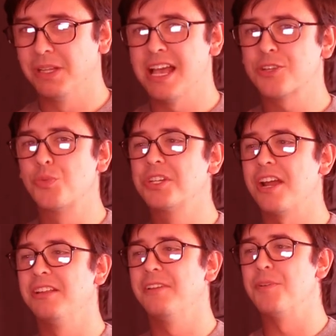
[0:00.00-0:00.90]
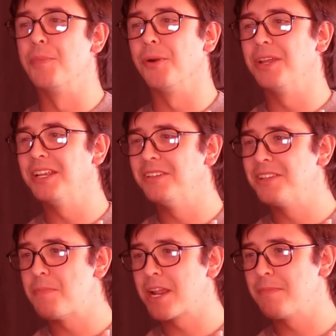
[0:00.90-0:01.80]
last one kind of left a
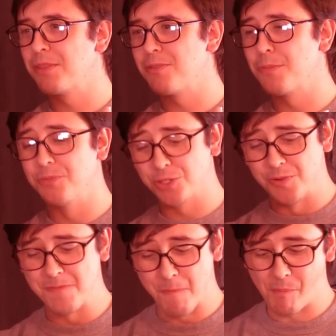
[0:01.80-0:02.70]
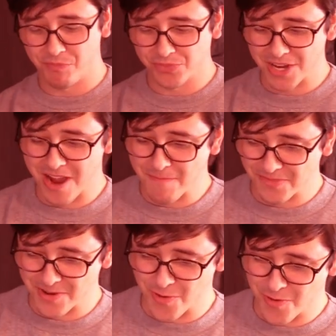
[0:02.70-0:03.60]
burning back of my throat. Mm -hmm. This one, yeah,
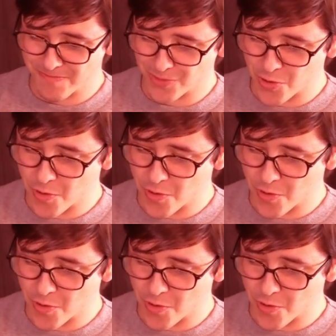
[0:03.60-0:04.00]
no, ooh,